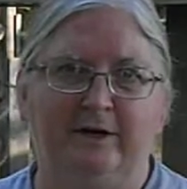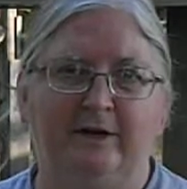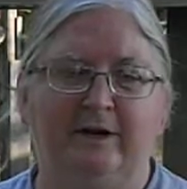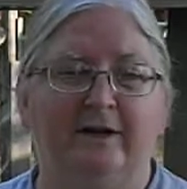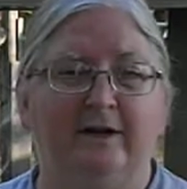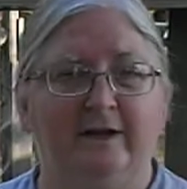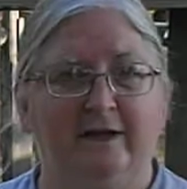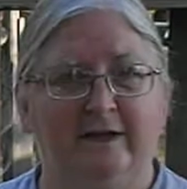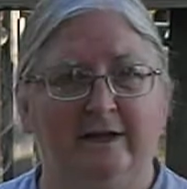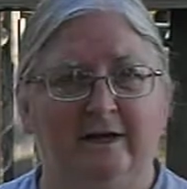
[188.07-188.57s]
And
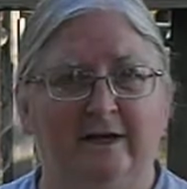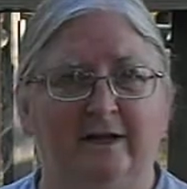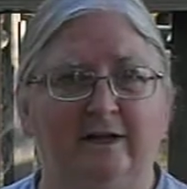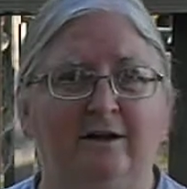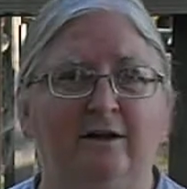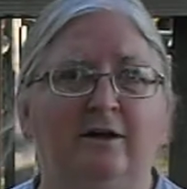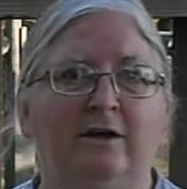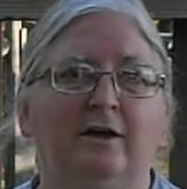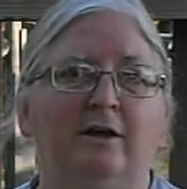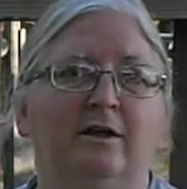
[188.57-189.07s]
again,
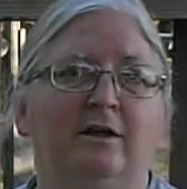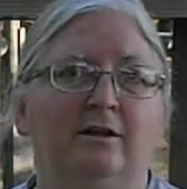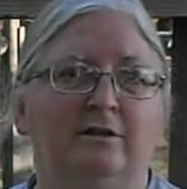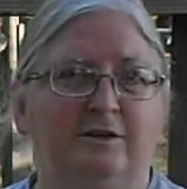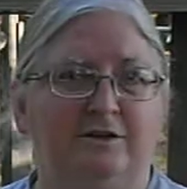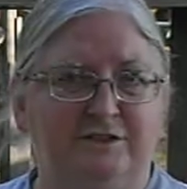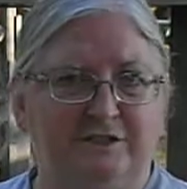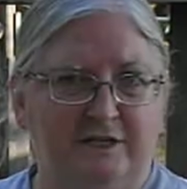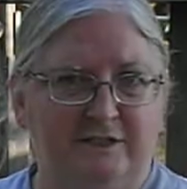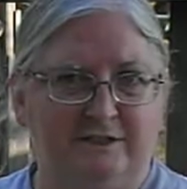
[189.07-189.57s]
the
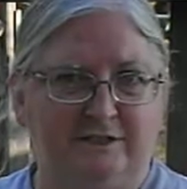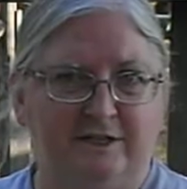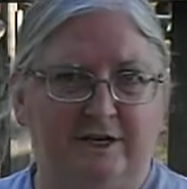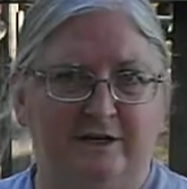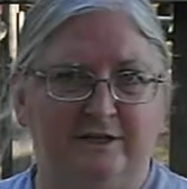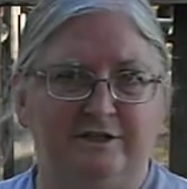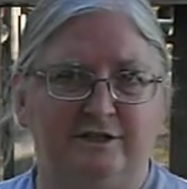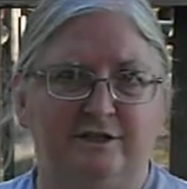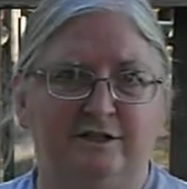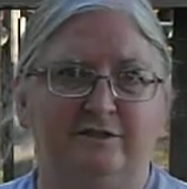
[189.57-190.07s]

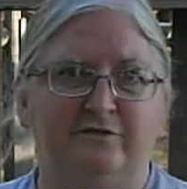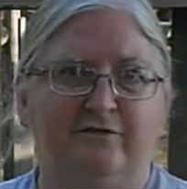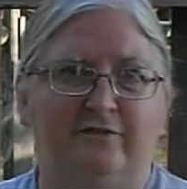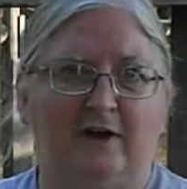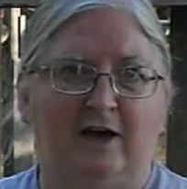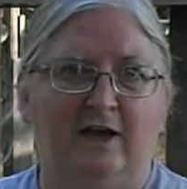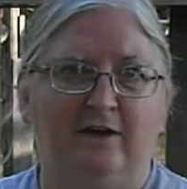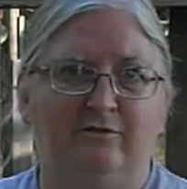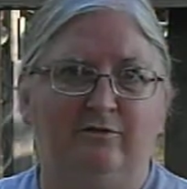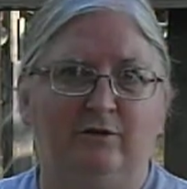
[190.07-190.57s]
gestation is
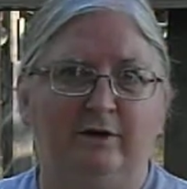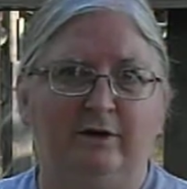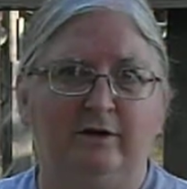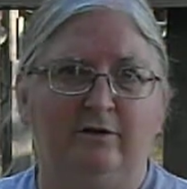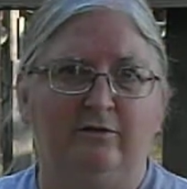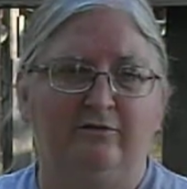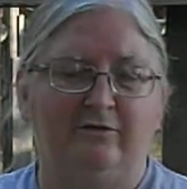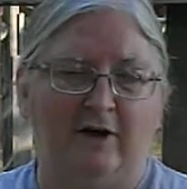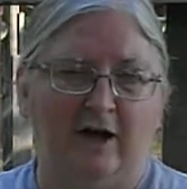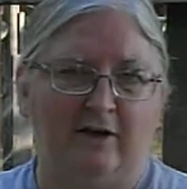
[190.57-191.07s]

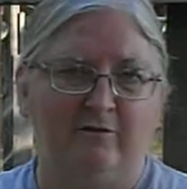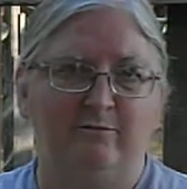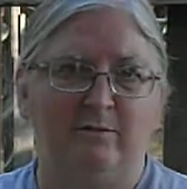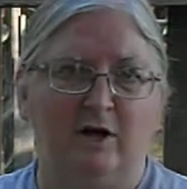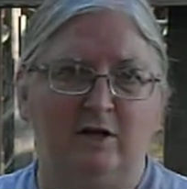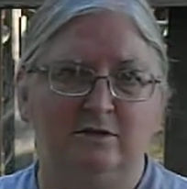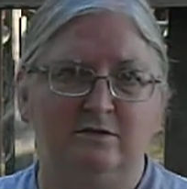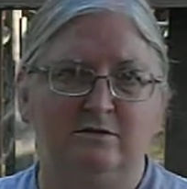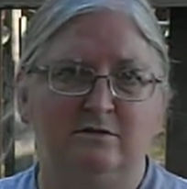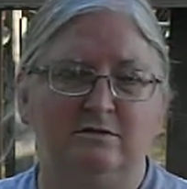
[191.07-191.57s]
5
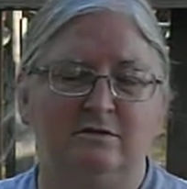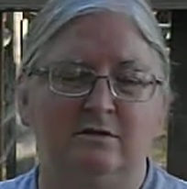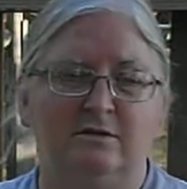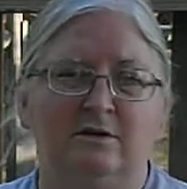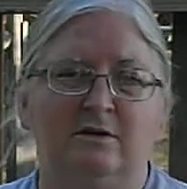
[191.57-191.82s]
months.